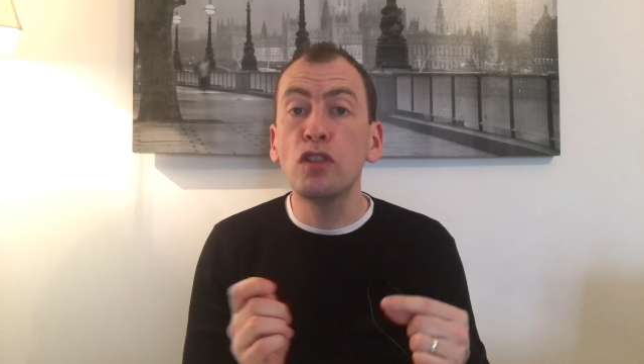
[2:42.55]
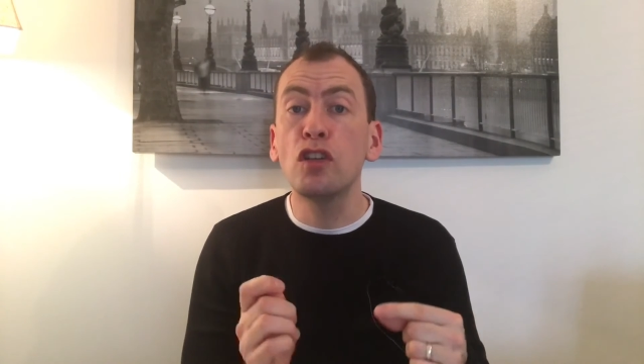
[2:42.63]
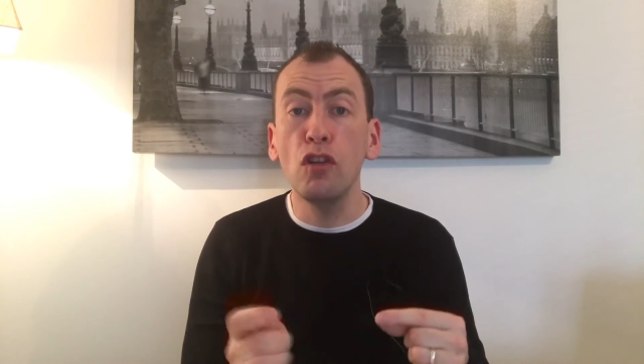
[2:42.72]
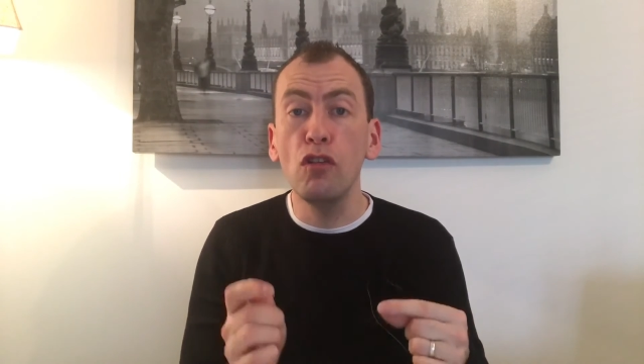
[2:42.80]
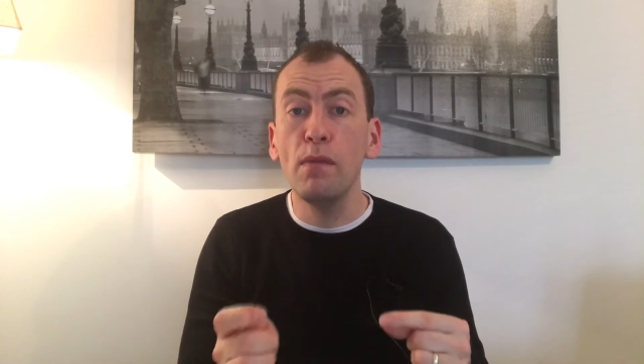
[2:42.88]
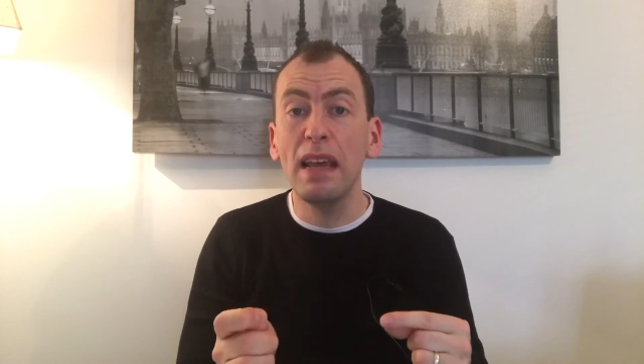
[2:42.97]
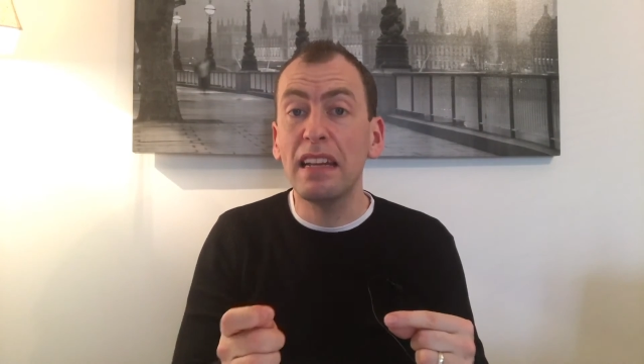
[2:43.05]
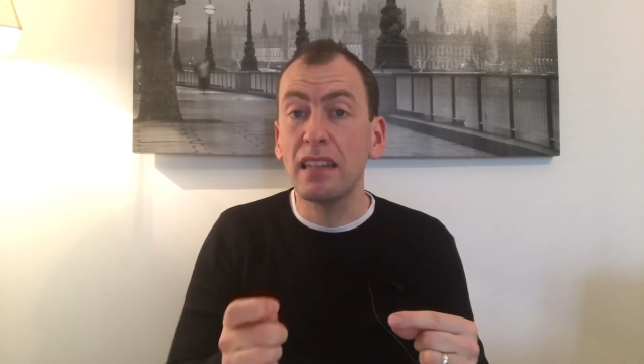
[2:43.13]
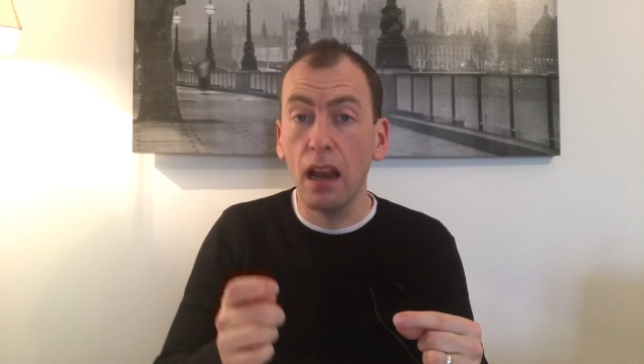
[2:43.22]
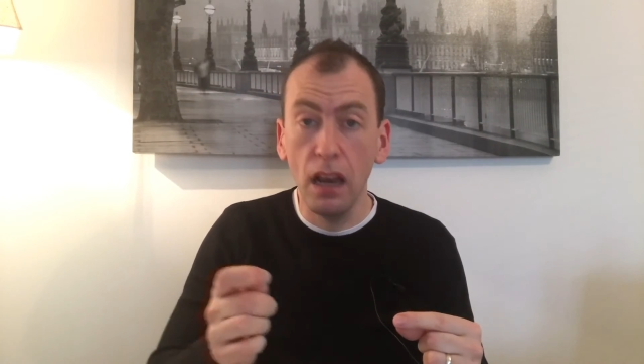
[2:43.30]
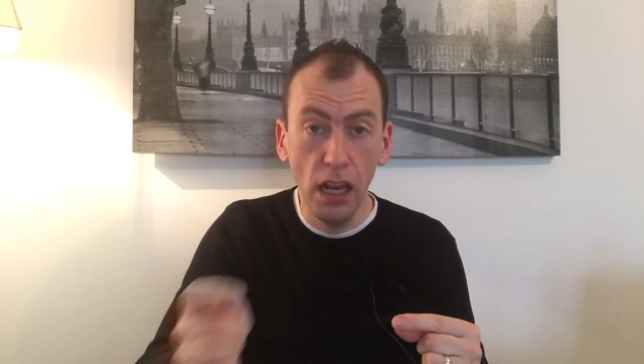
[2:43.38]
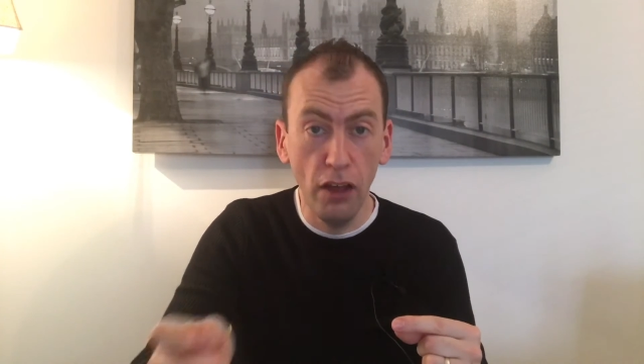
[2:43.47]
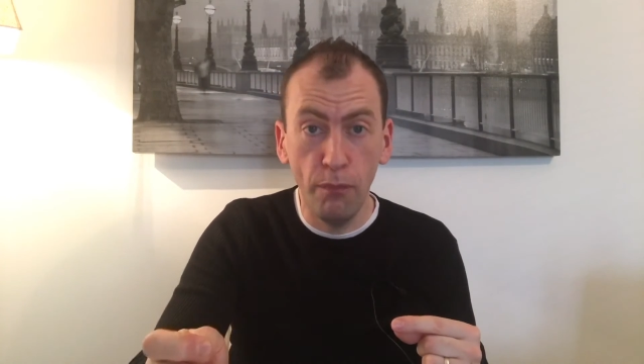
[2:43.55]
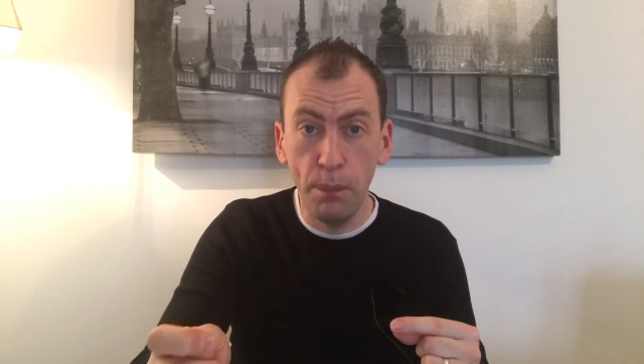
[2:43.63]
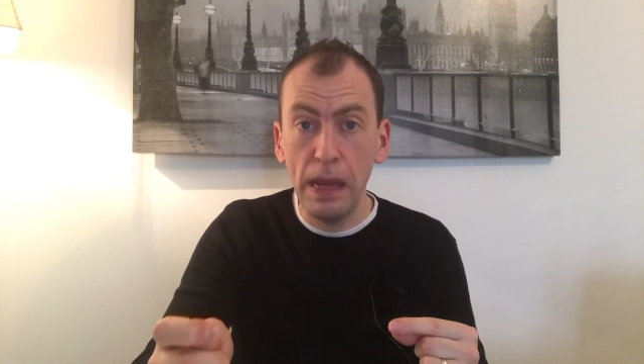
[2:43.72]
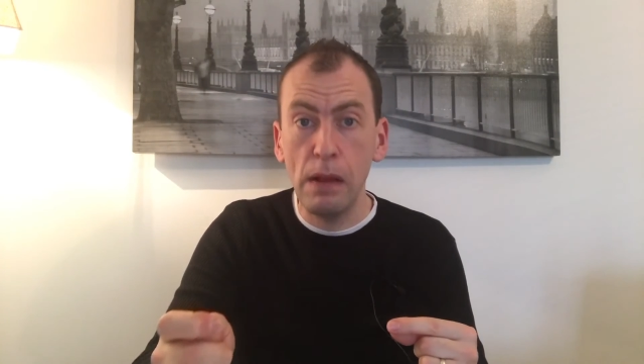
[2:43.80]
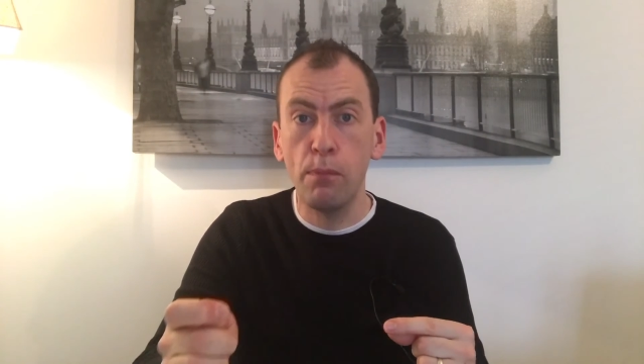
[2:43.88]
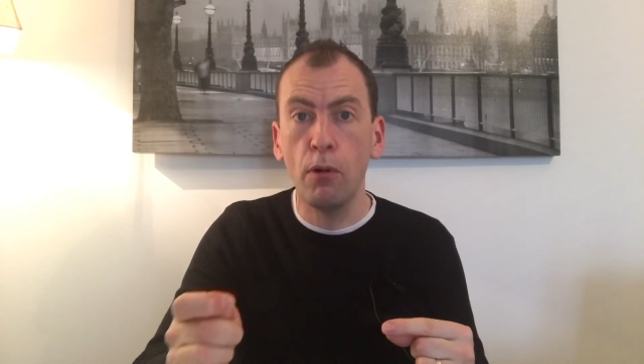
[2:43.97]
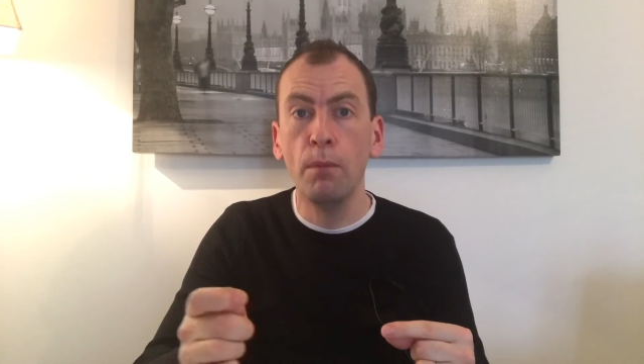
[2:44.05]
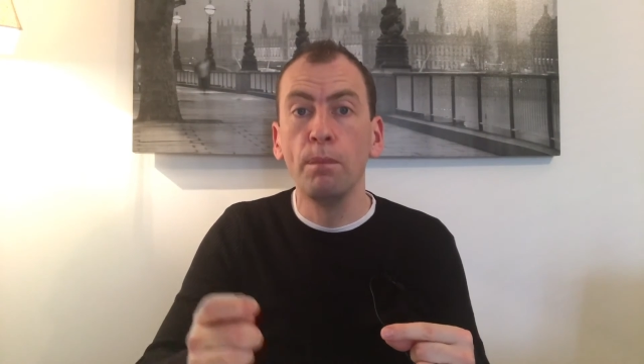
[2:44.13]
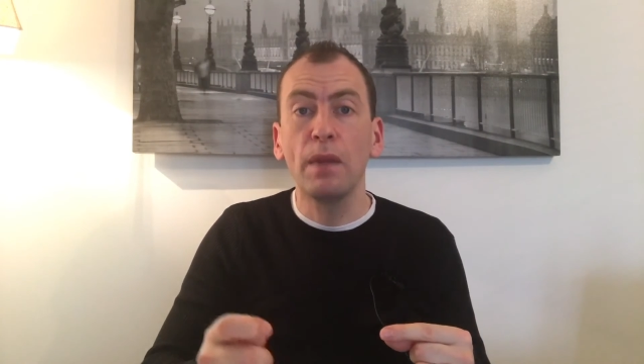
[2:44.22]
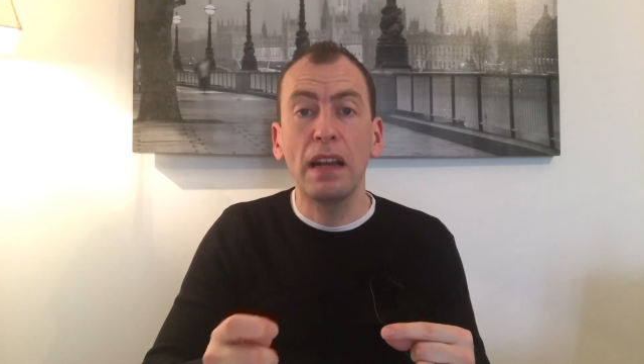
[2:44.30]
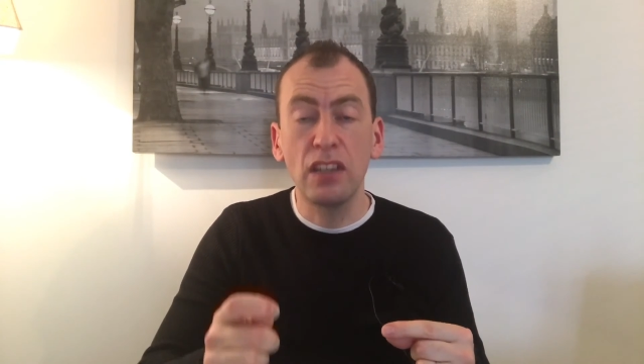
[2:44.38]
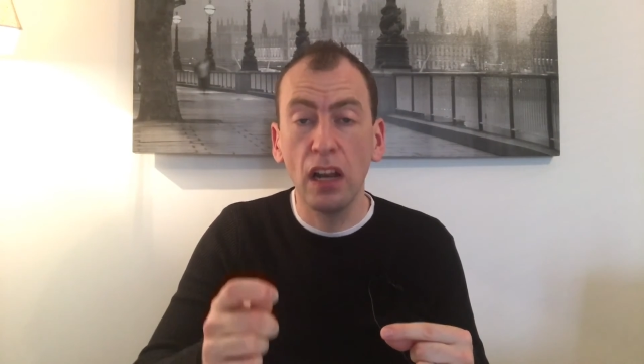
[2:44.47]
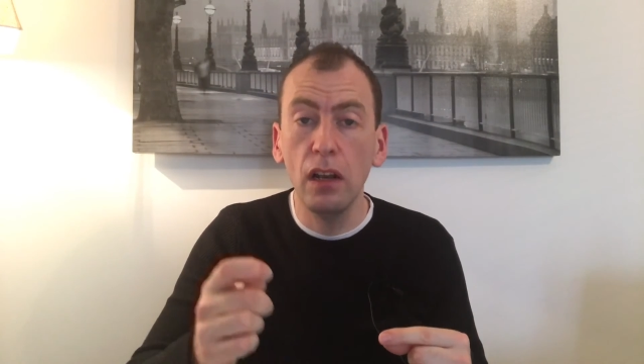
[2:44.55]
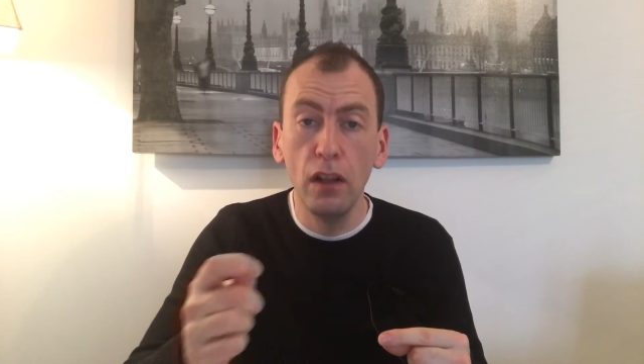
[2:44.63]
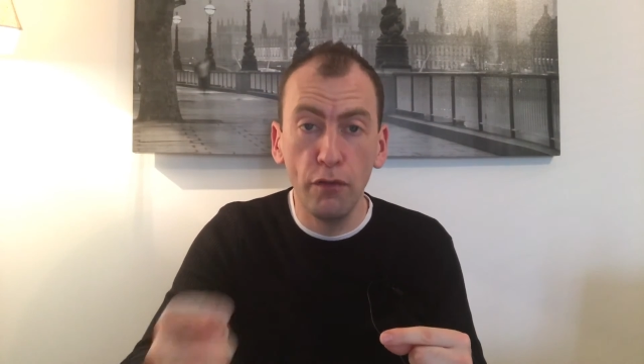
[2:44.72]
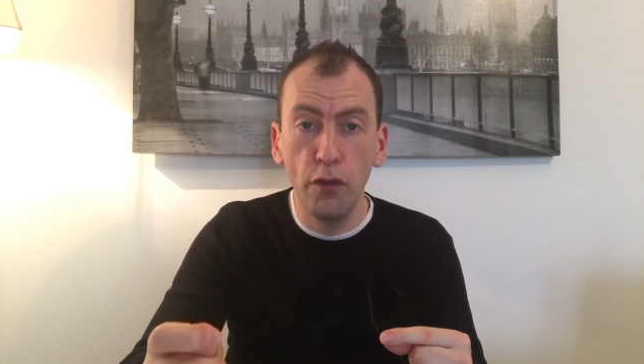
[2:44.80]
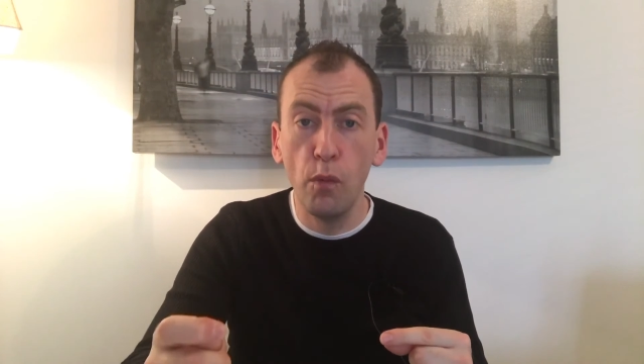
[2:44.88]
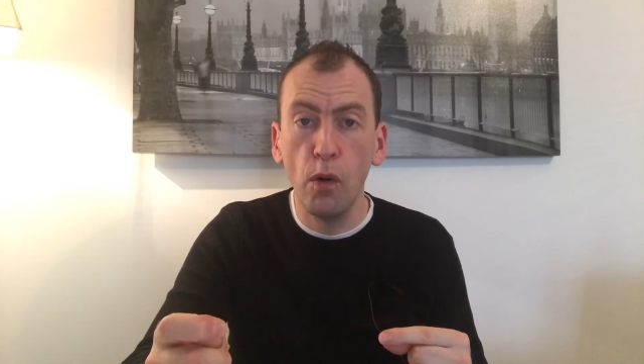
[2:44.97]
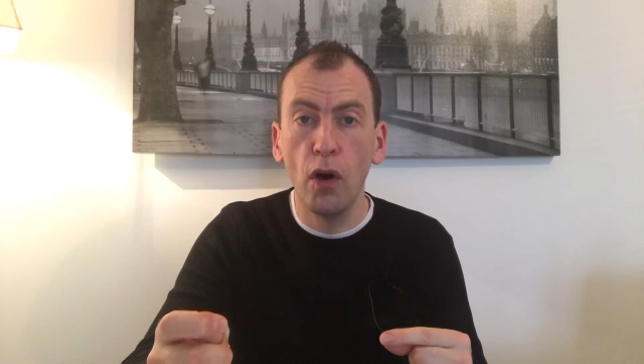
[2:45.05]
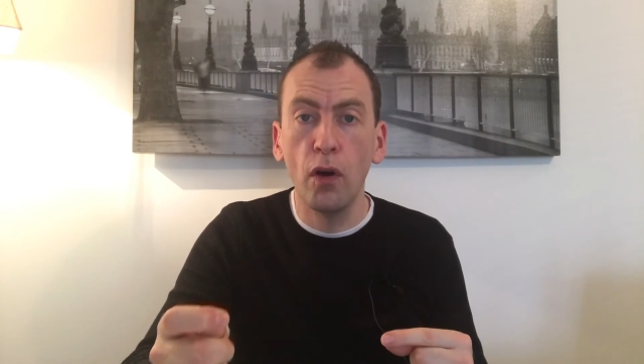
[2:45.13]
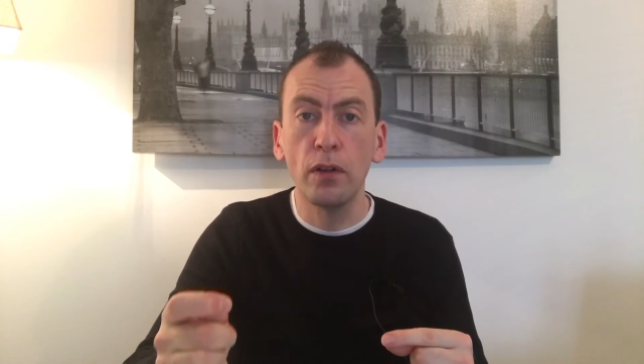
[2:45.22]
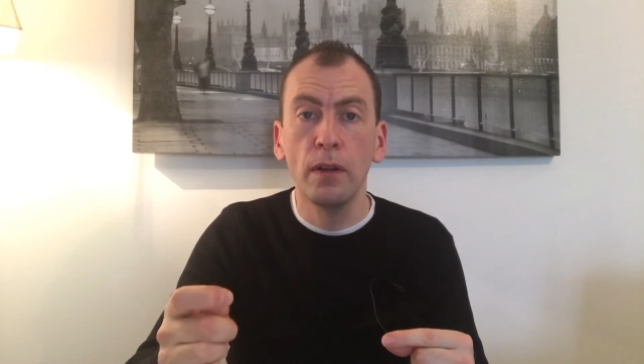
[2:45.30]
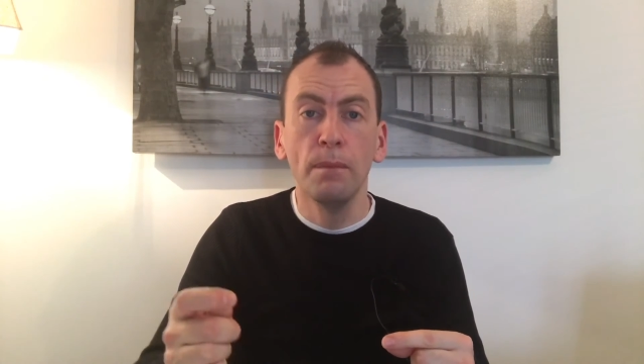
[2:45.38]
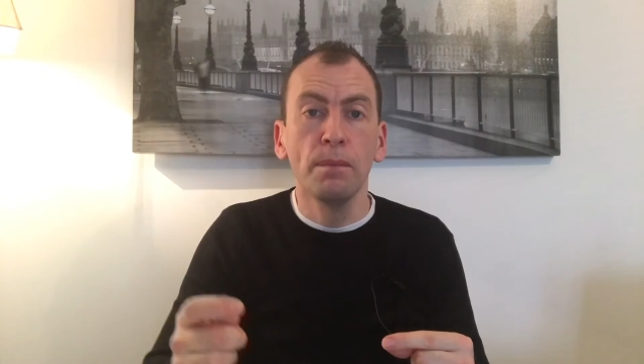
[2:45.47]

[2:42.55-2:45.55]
to me to love people and to love the world,